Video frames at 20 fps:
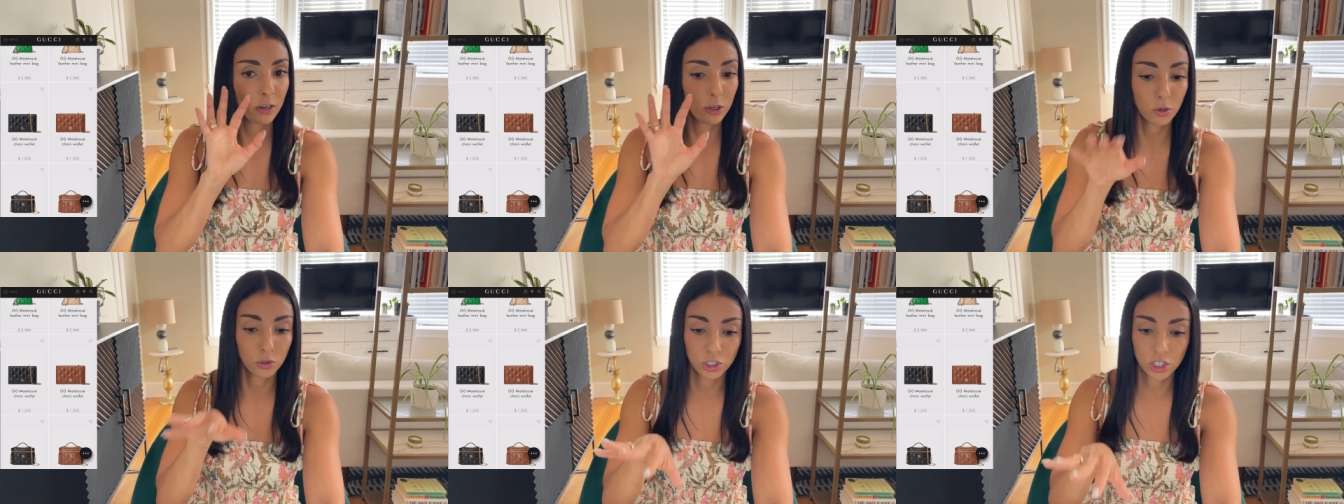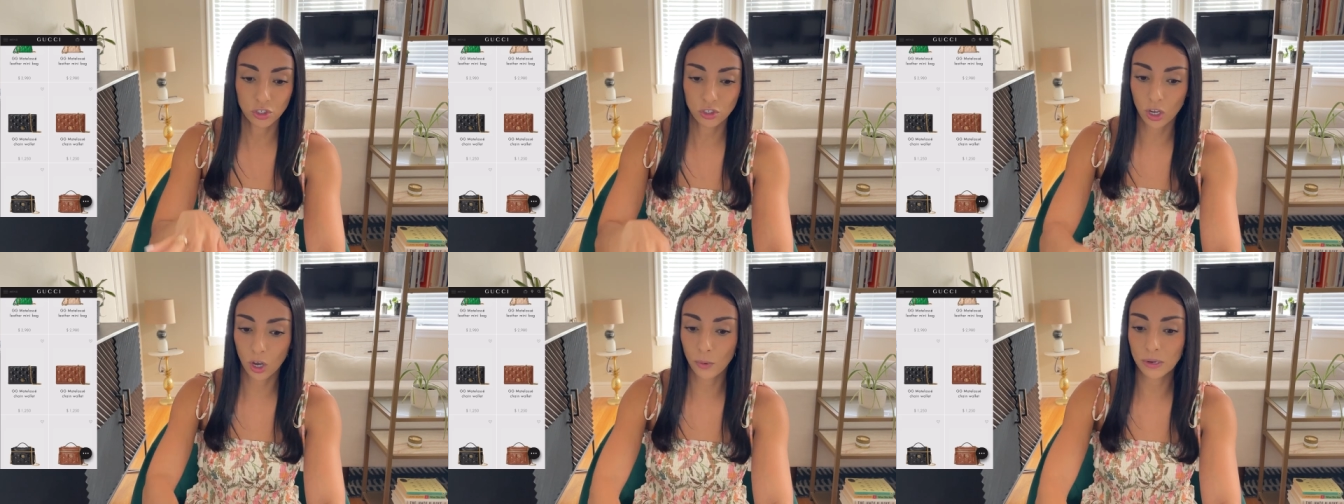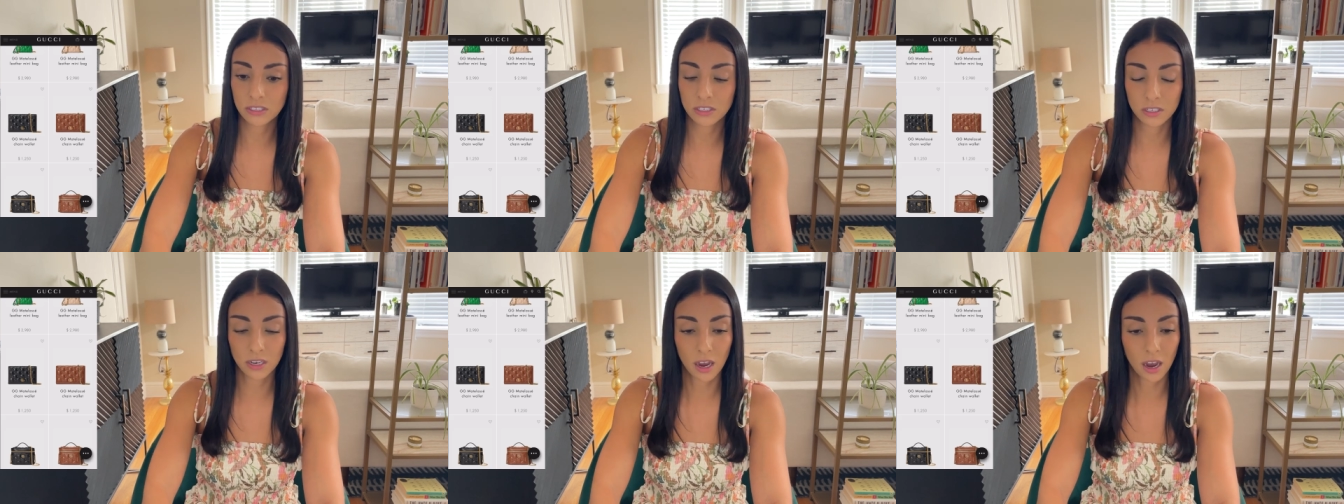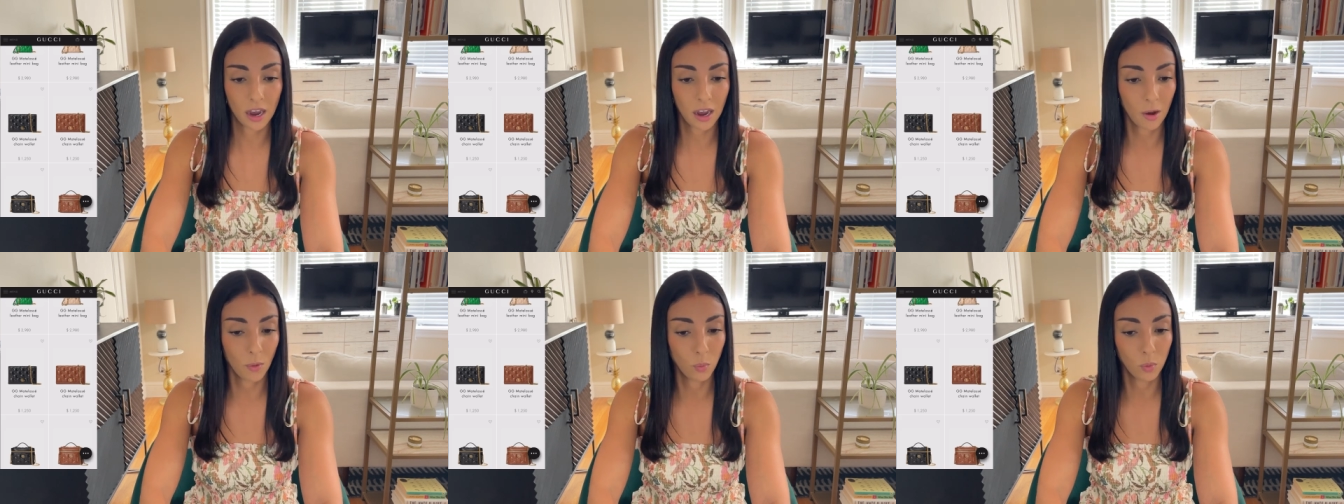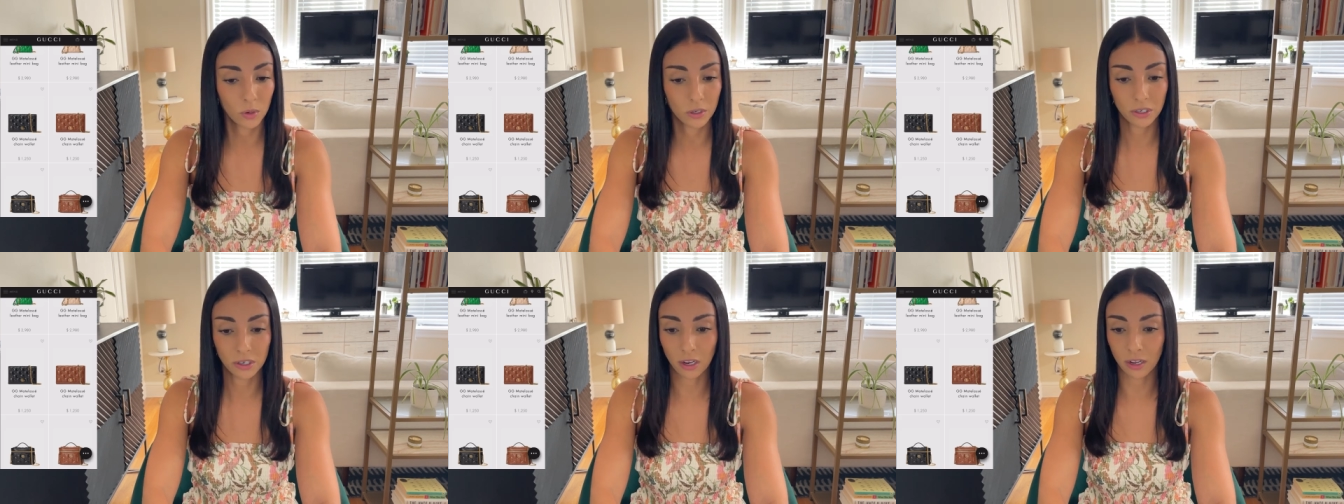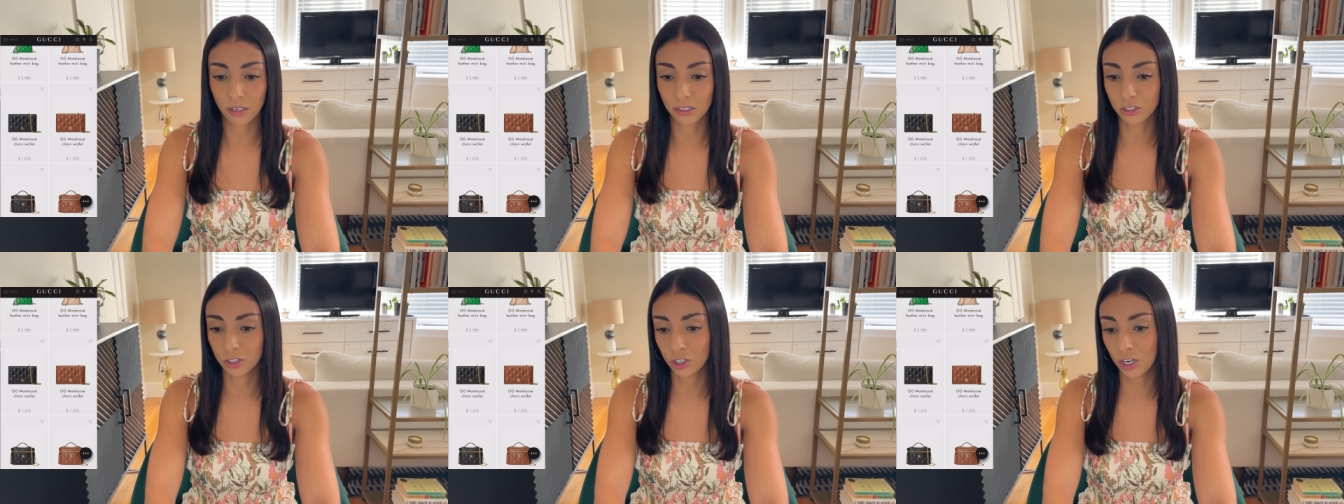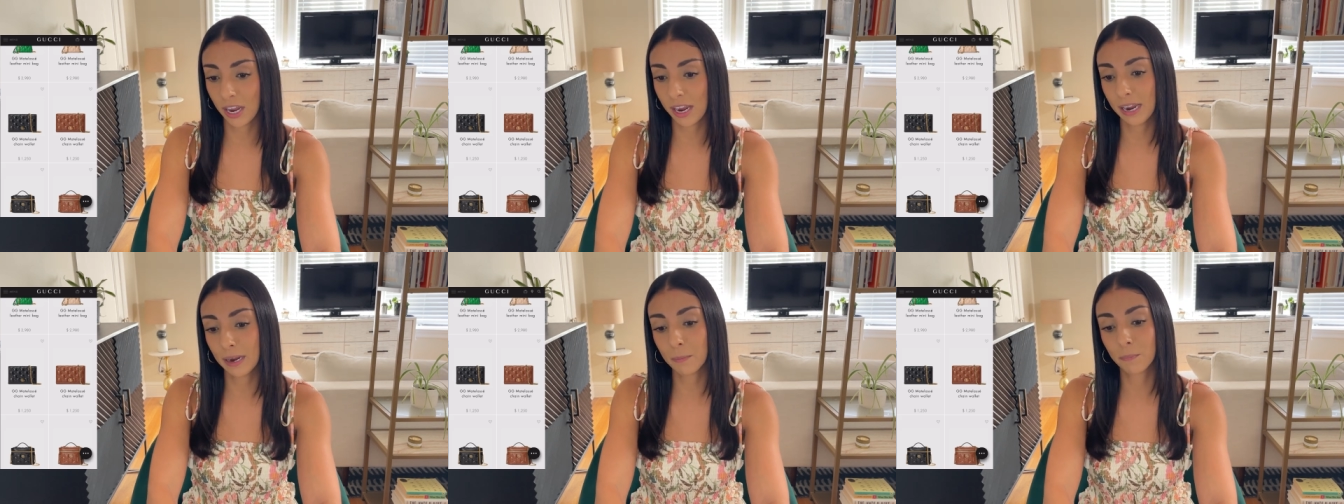Gucci's always got a wallet on
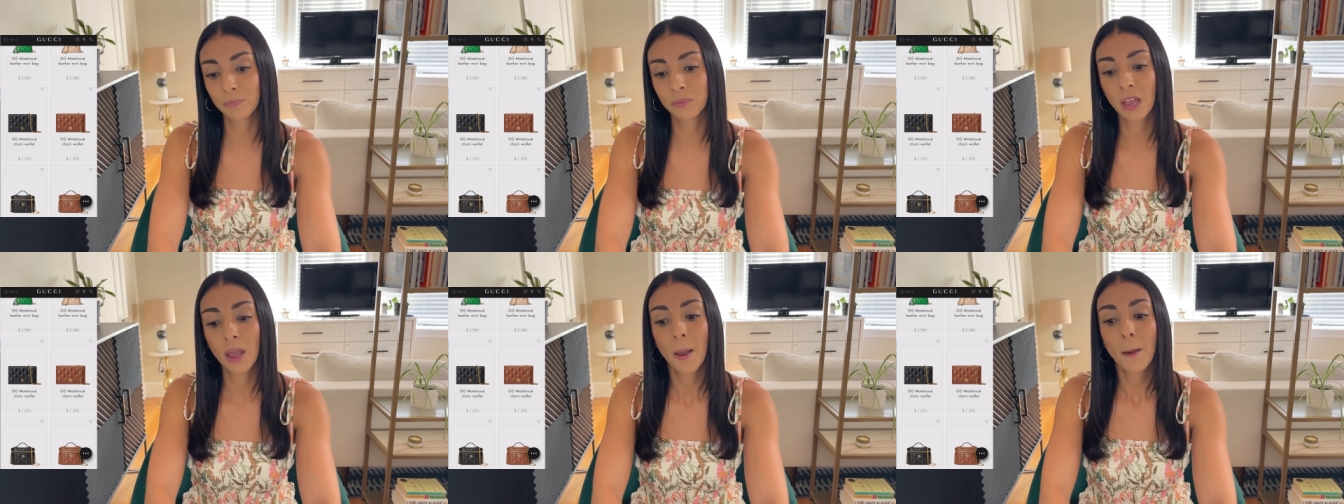chain.